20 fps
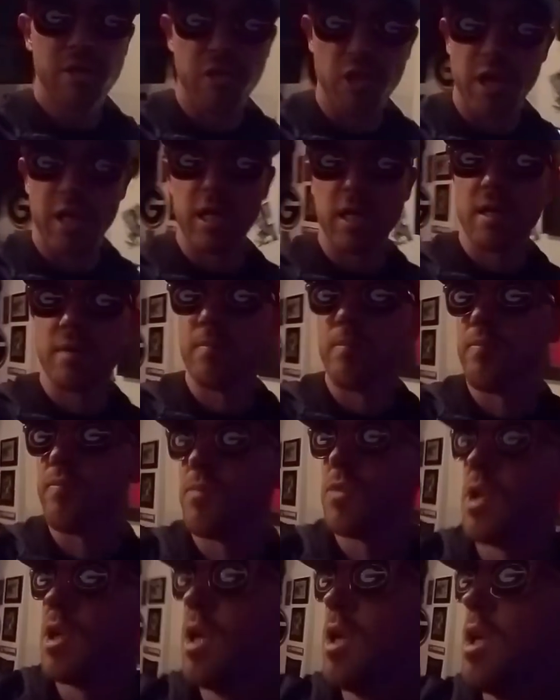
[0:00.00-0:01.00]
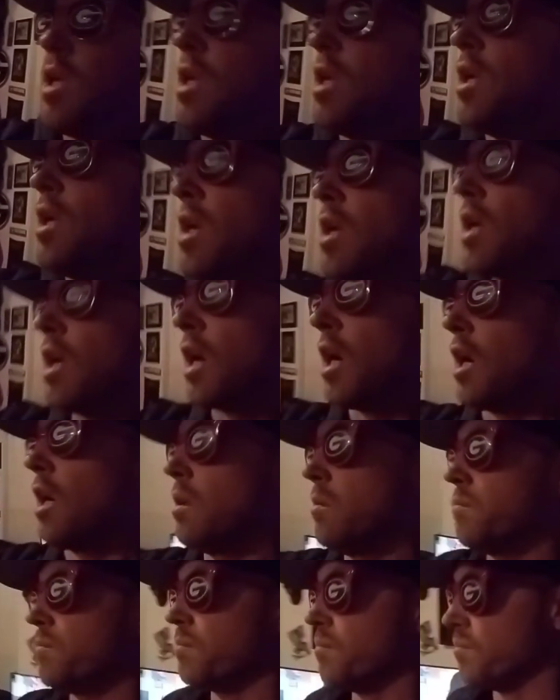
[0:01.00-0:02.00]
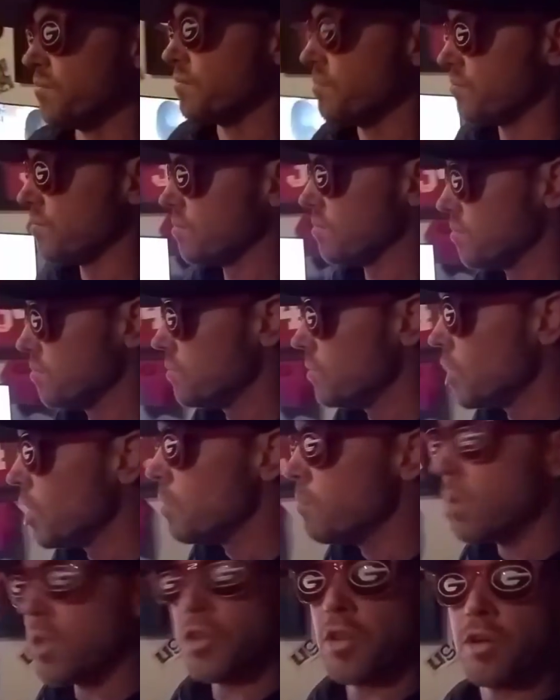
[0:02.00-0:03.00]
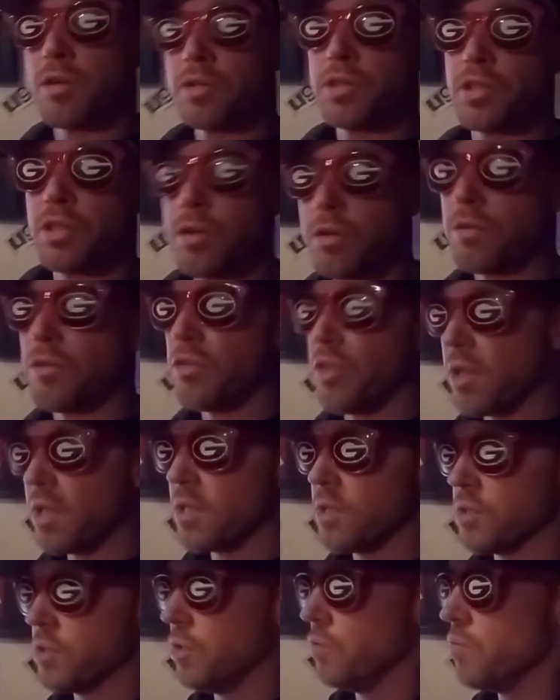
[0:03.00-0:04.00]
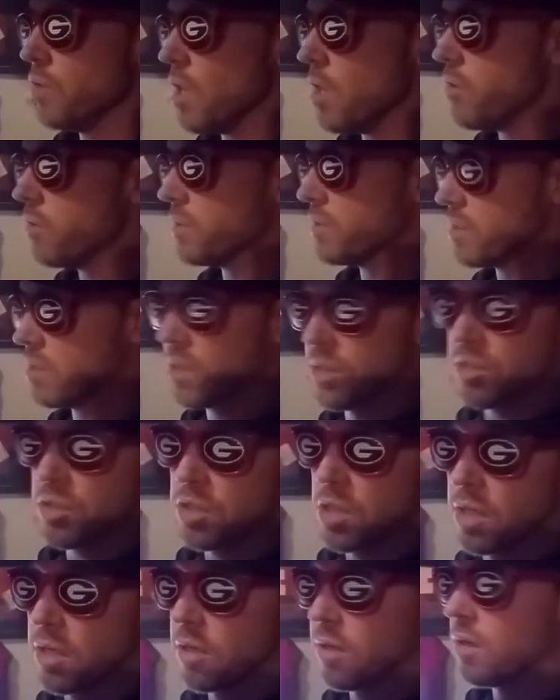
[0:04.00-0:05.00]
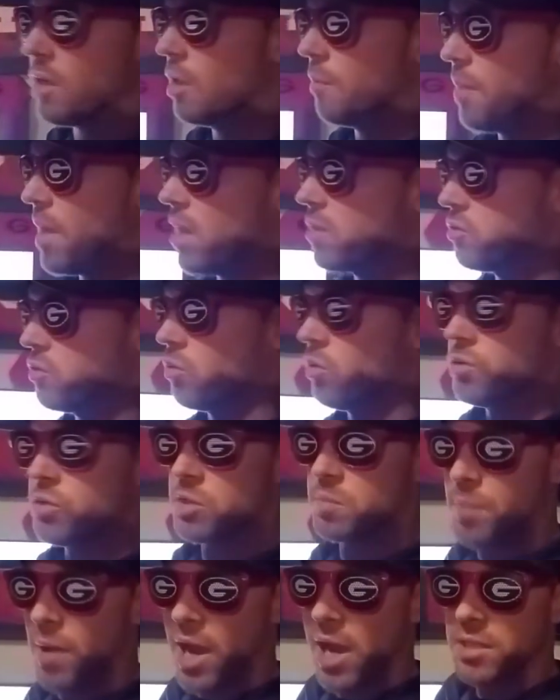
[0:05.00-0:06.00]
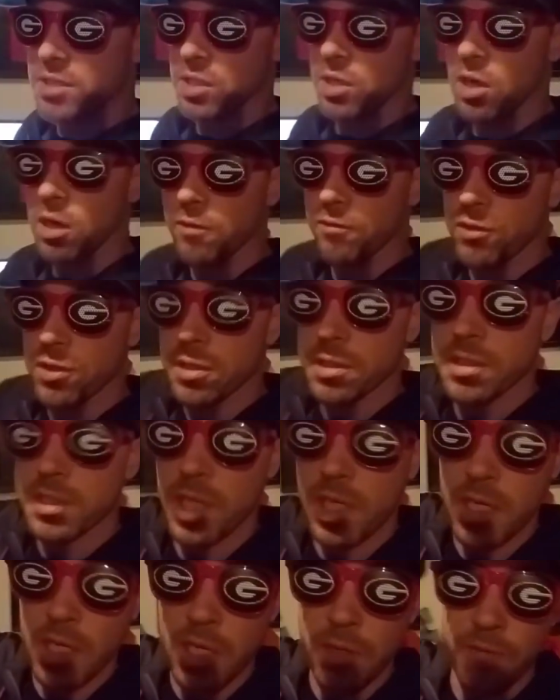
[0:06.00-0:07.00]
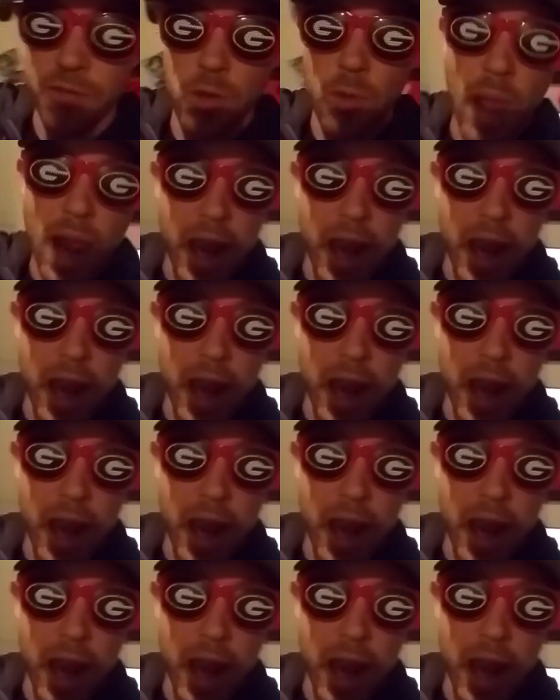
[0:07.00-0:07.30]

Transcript: thing. Um, but there are certain things you notice this year about Georgia's passing offense if you